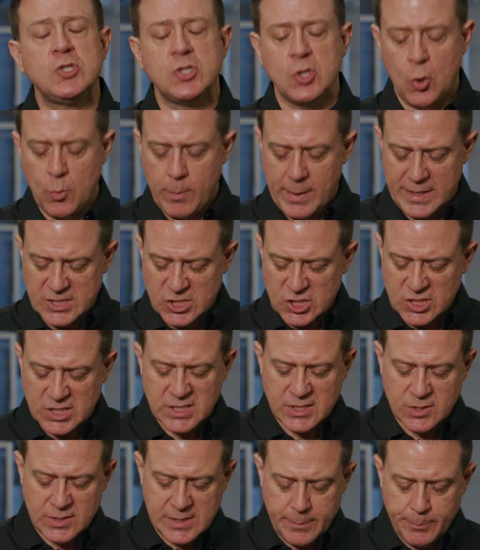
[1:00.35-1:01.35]
so by
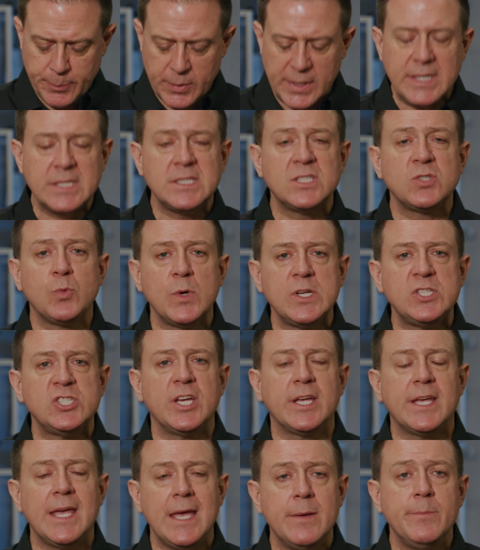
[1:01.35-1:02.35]
just simply
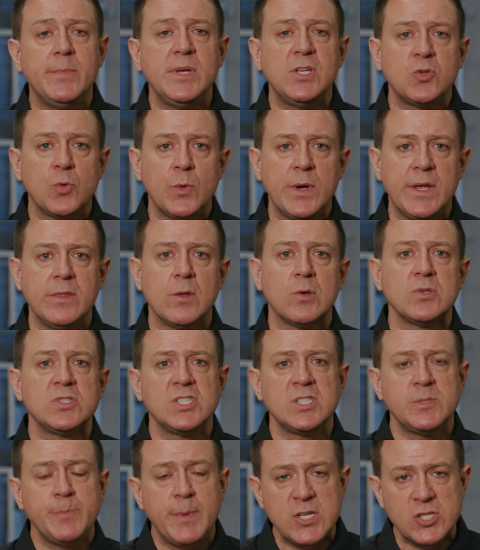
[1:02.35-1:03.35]
switching in between those
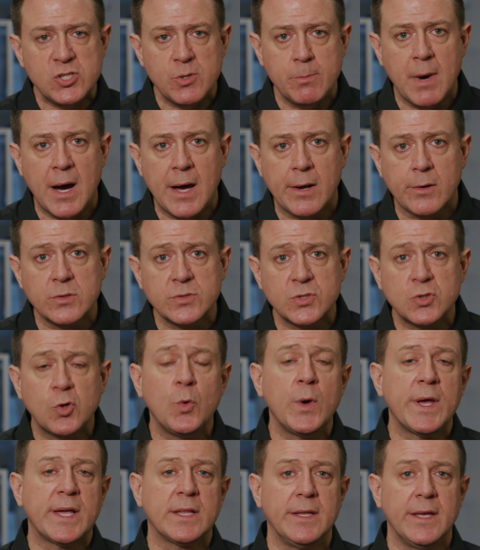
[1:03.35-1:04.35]
suspension models
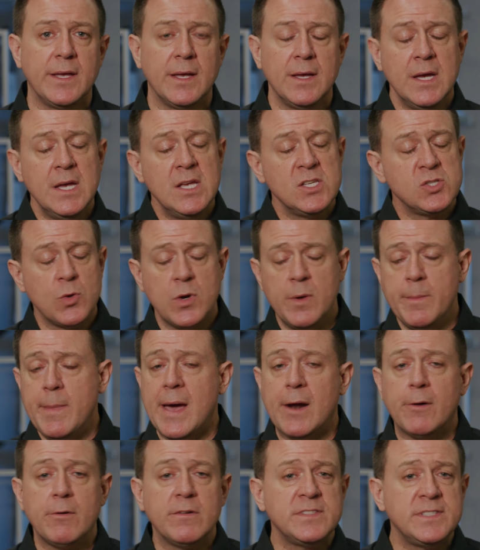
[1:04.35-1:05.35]
quickly. So in a
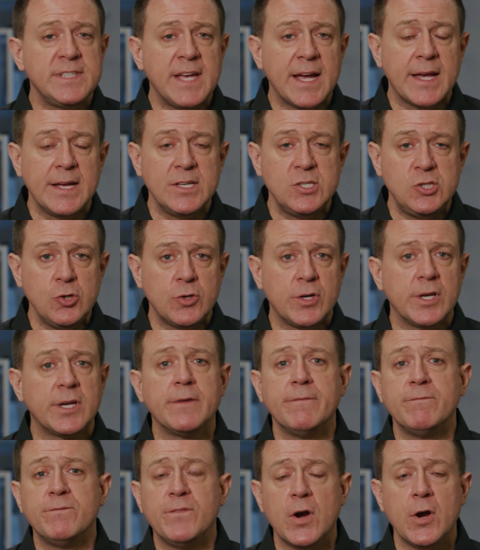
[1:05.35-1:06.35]
matter of seconds, you can
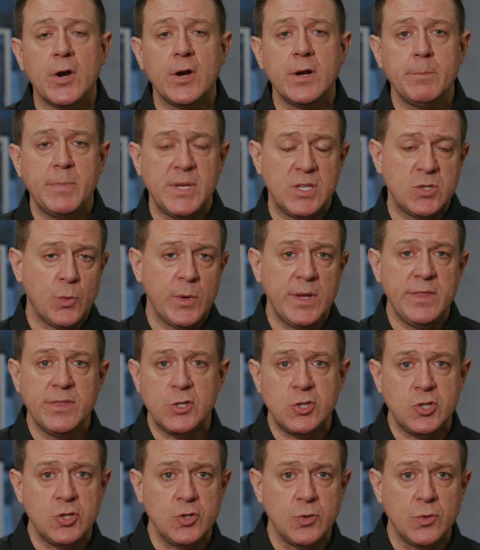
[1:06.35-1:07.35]
convert between
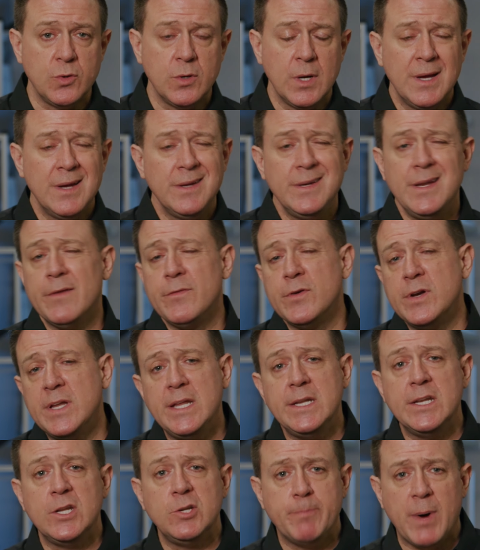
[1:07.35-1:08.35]
the two, never
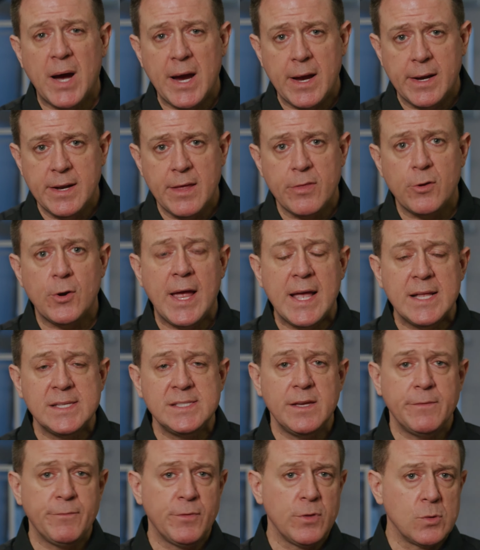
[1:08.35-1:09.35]
needing to buy another
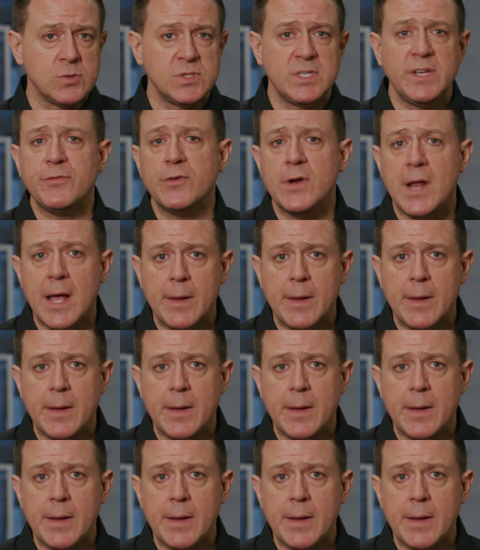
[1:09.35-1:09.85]
headset for those different